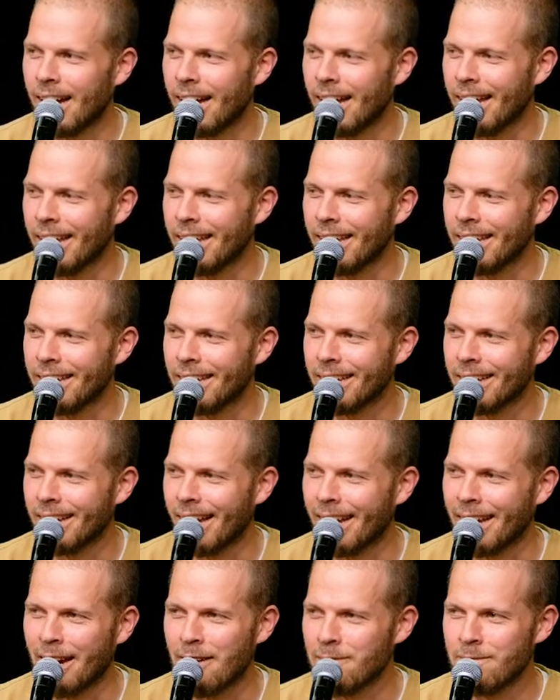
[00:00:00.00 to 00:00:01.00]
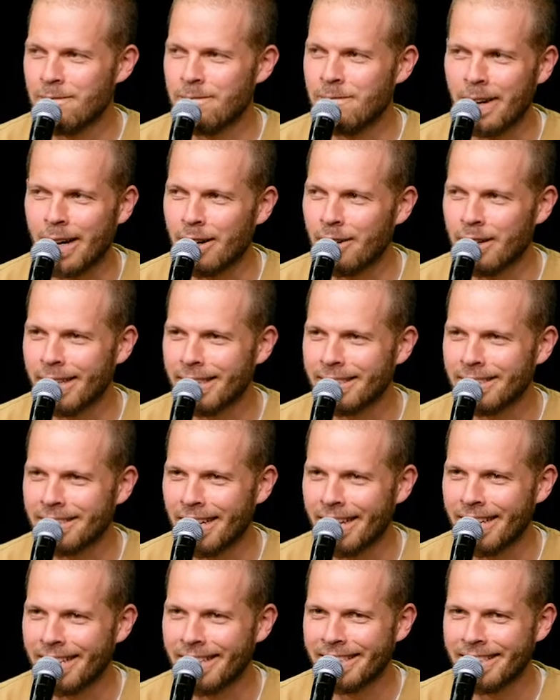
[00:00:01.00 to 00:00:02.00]
I got very
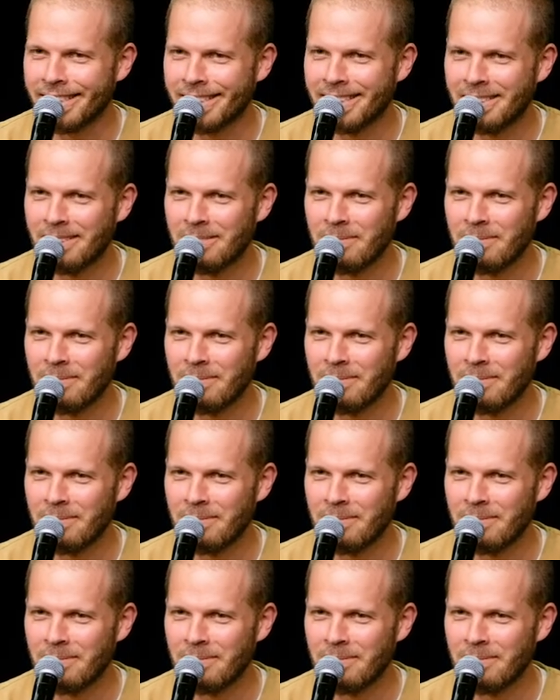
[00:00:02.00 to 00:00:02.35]
excited.